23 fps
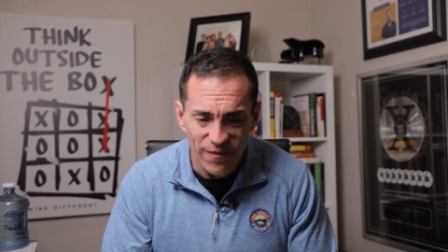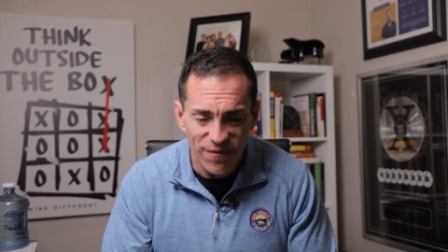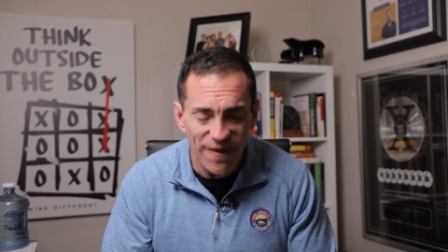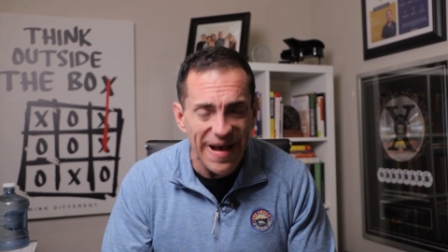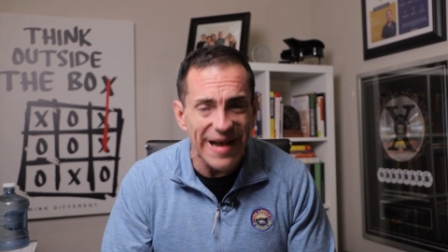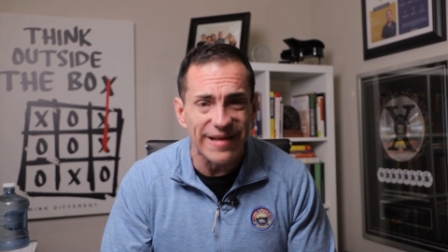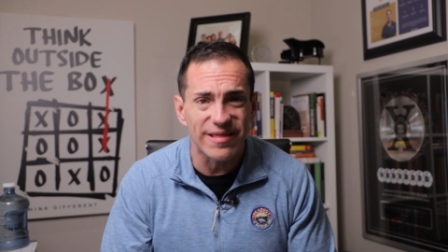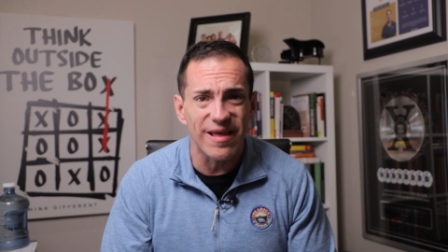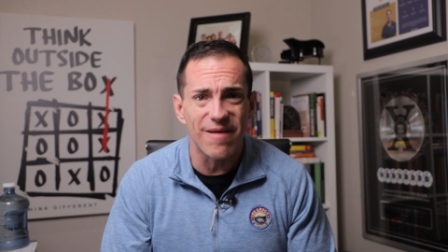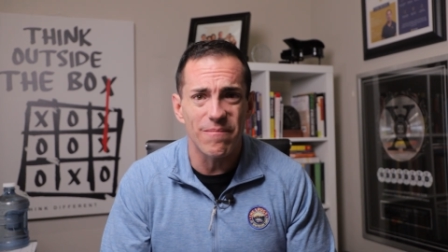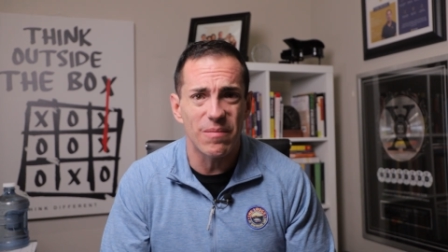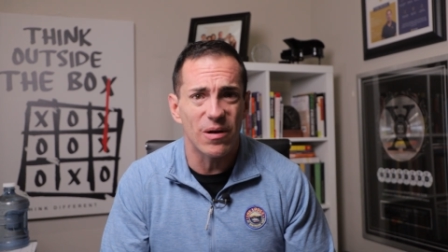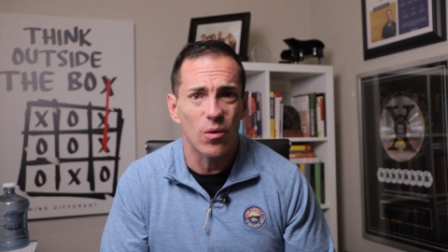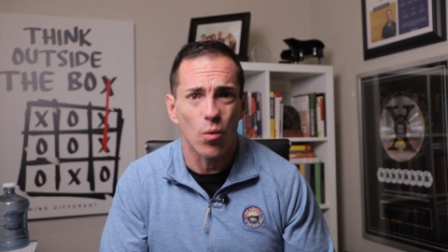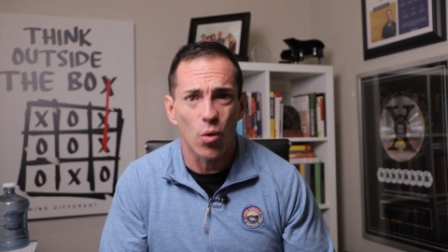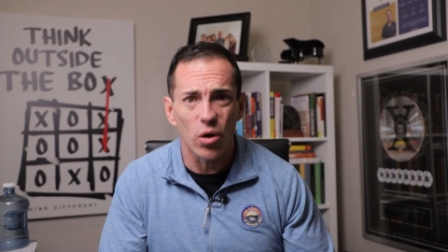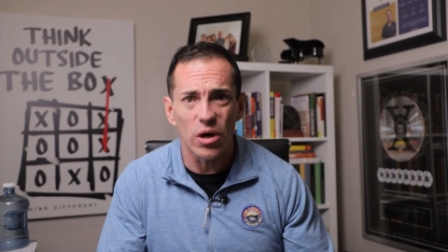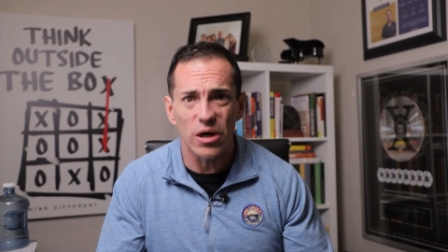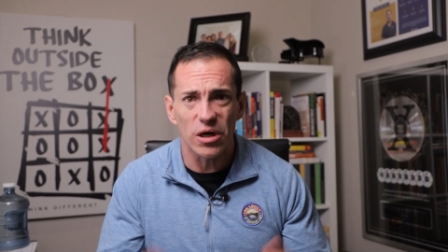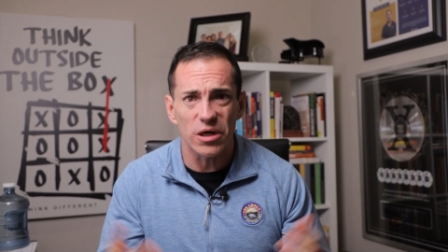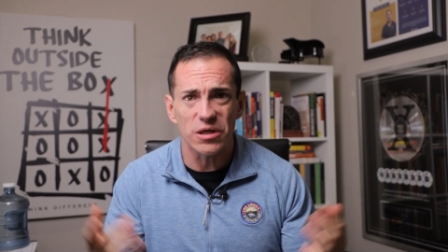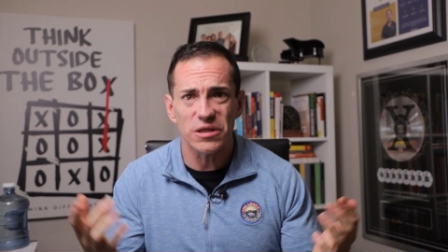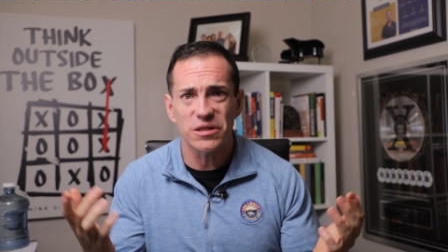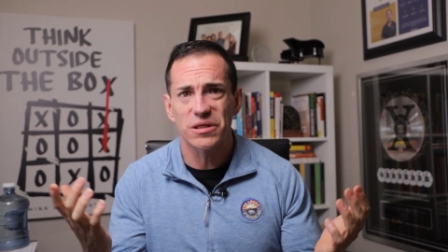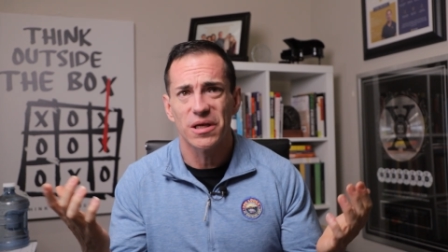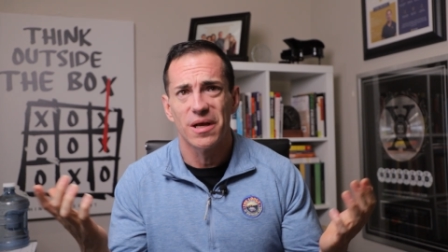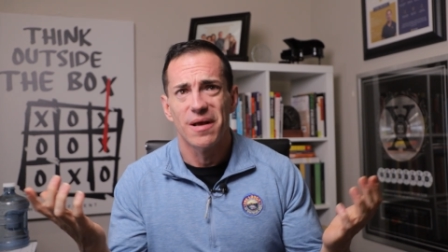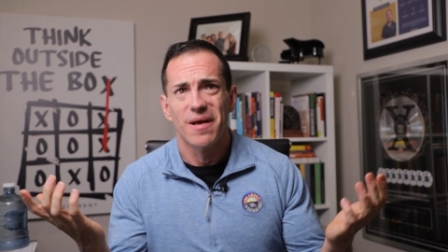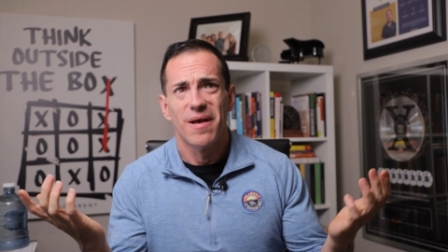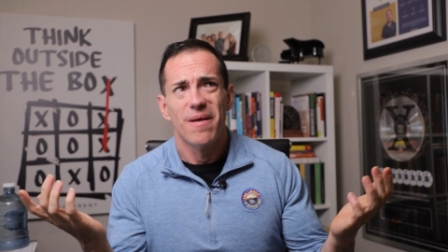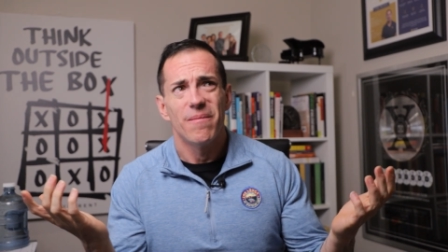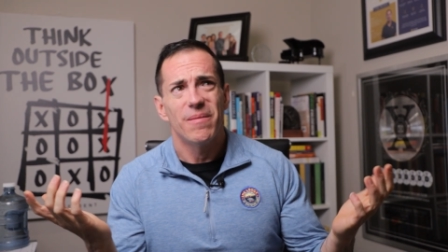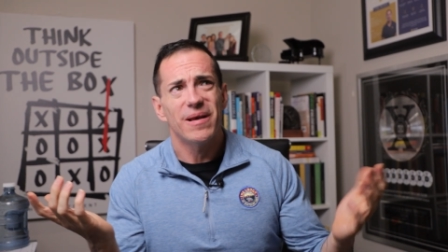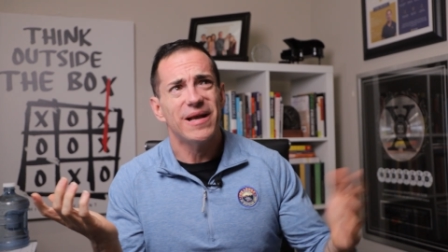In fact, they've been worse
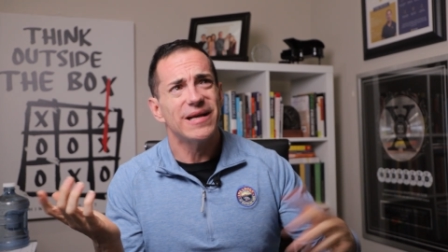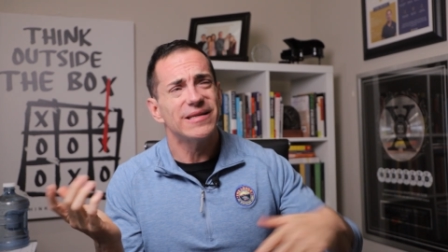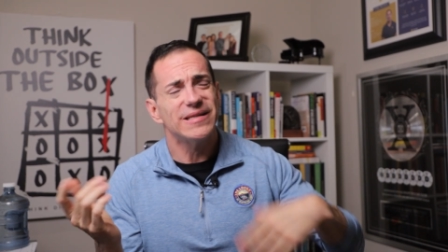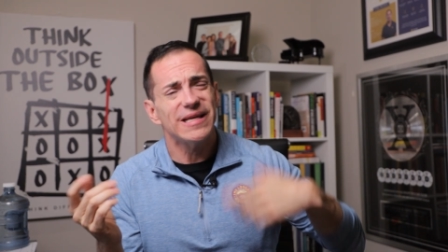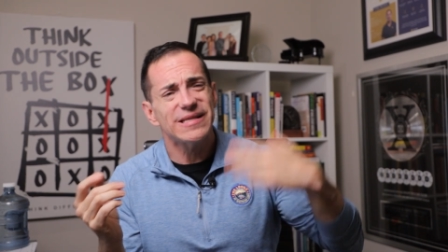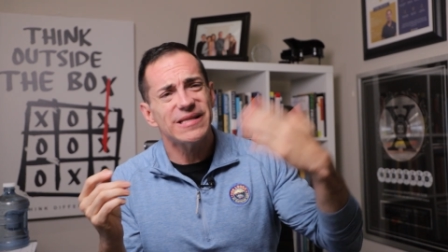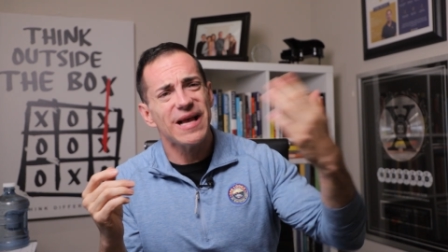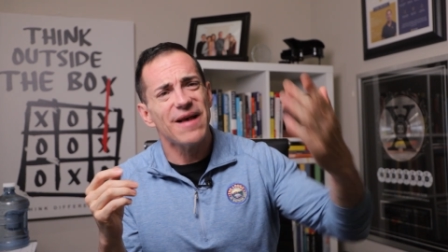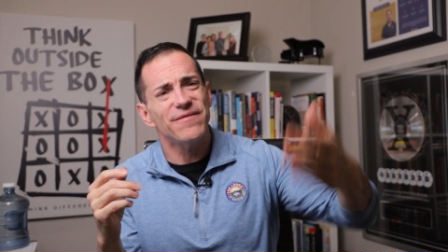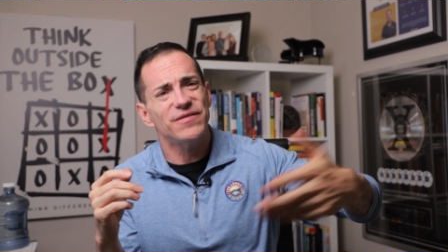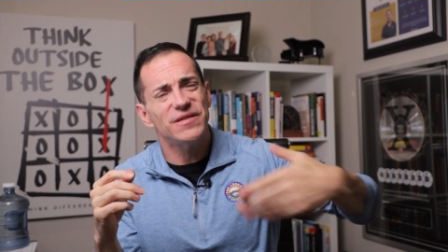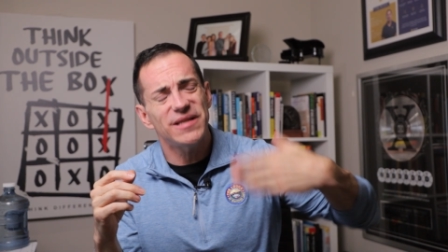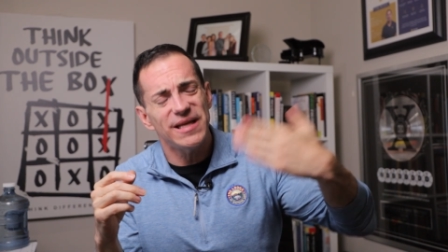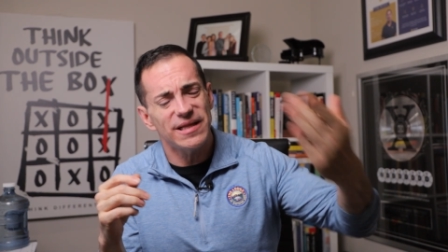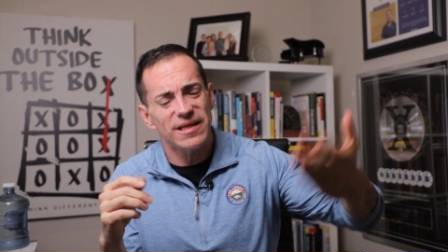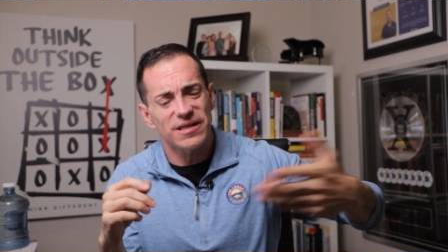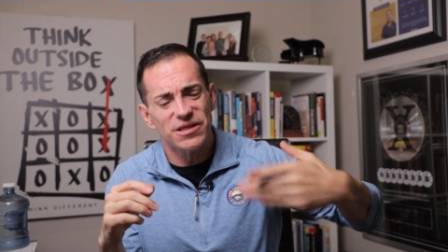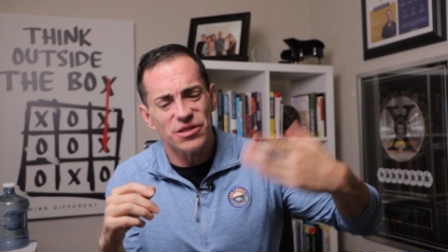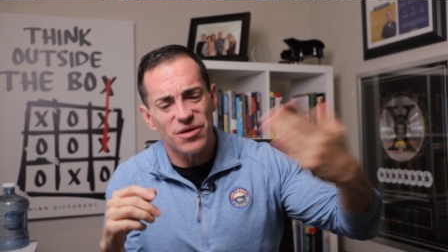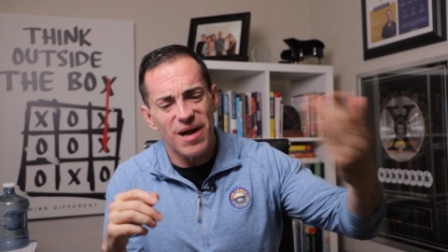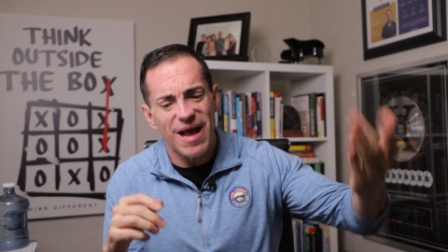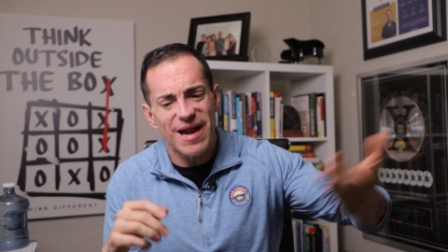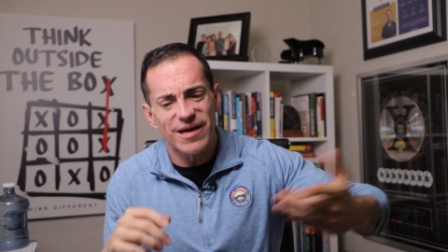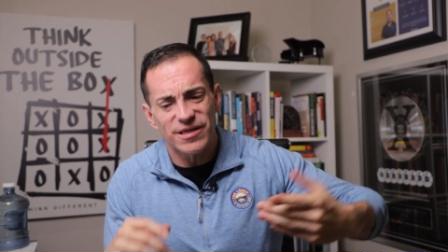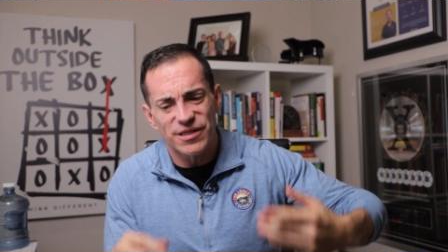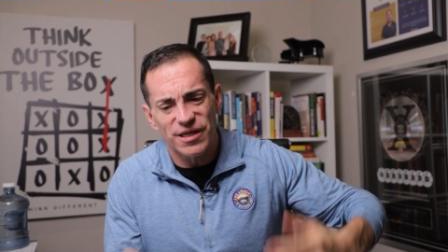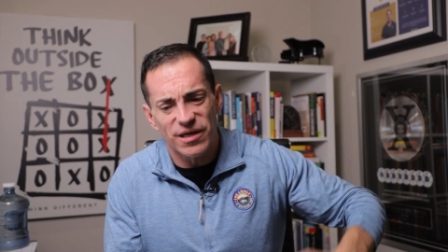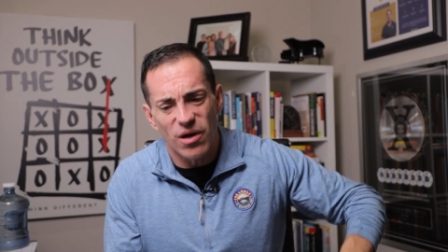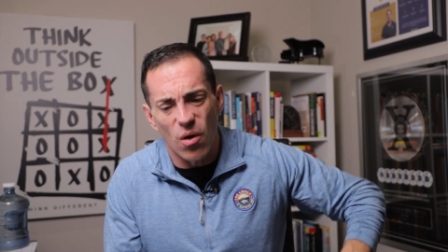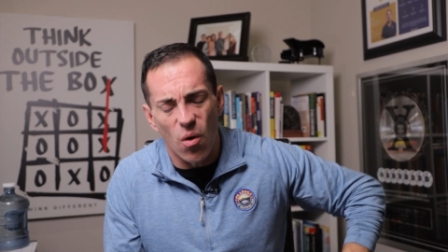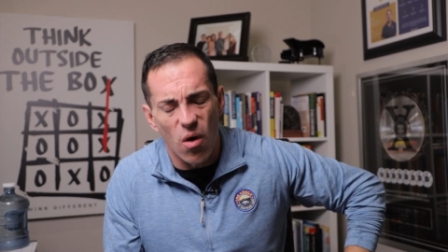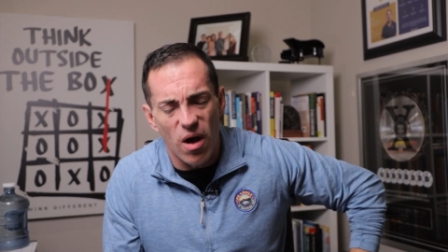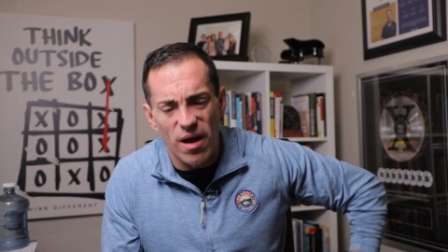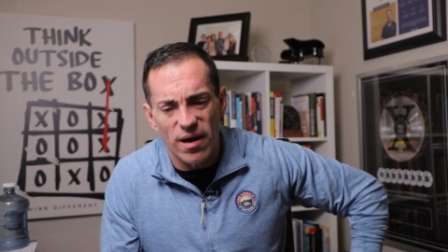because as I've seen this
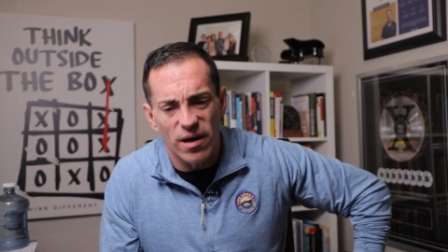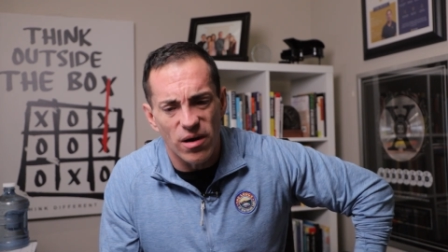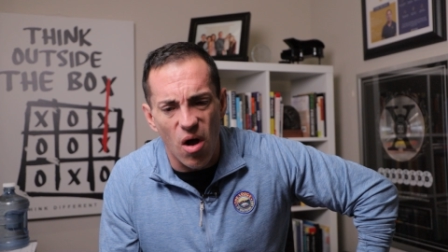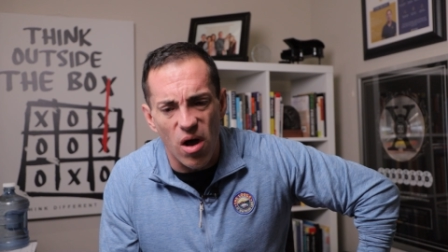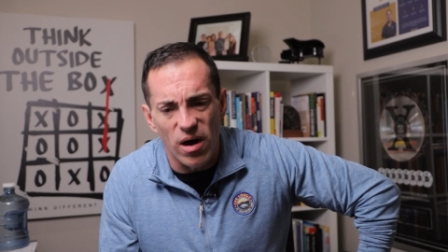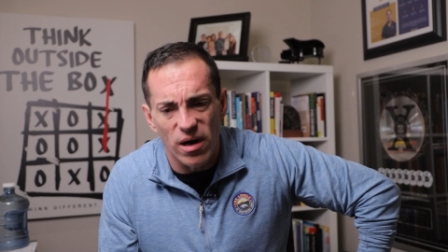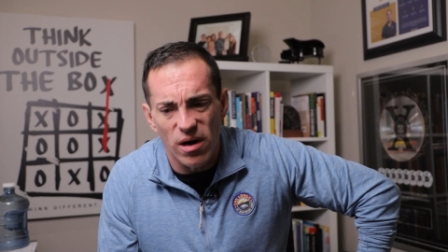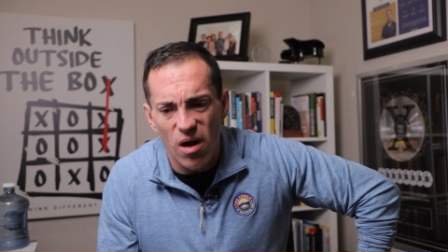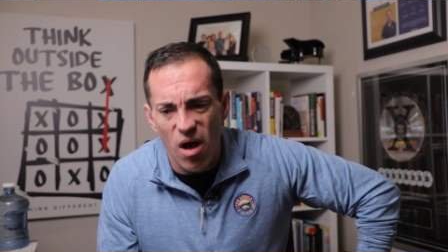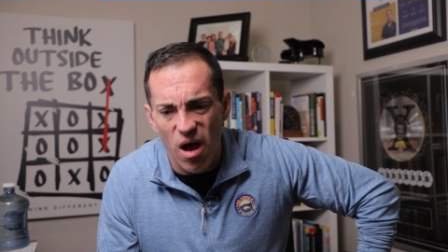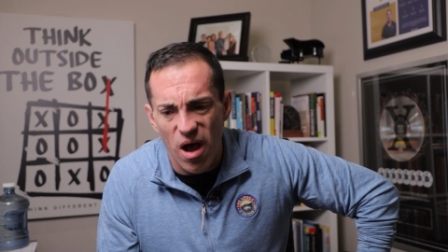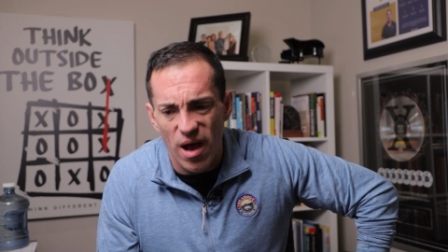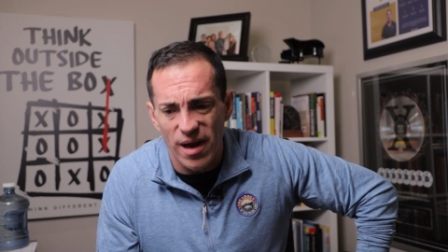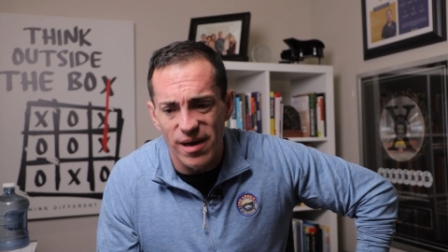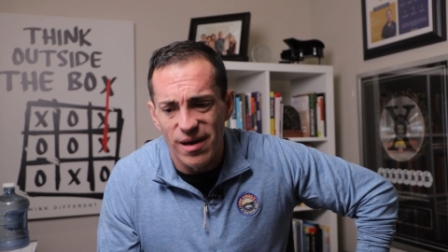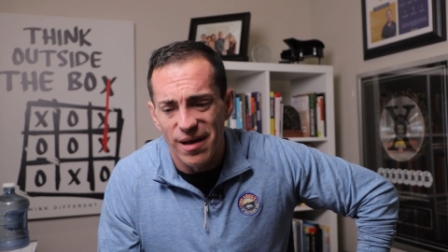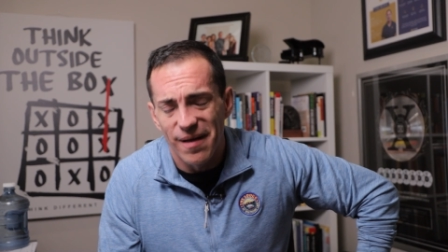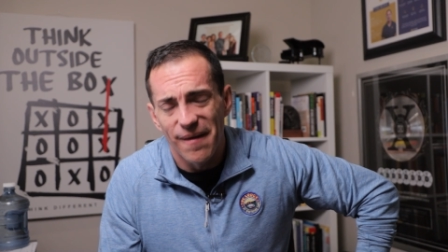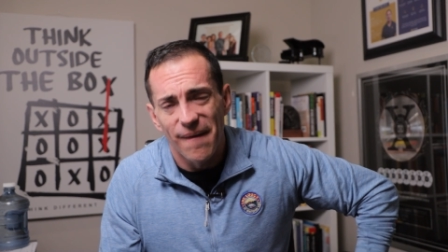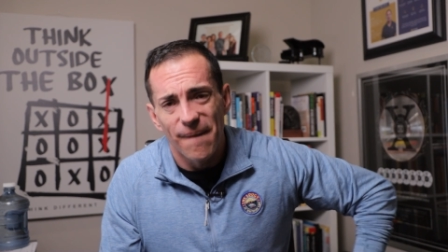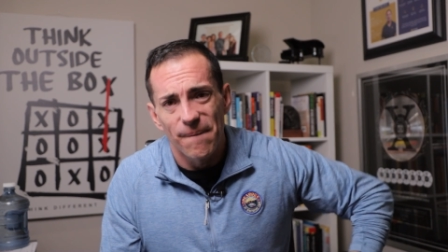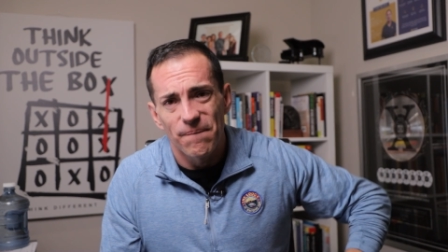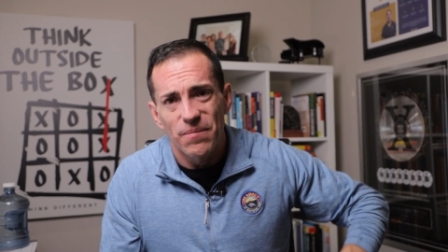strategy go on and on and on,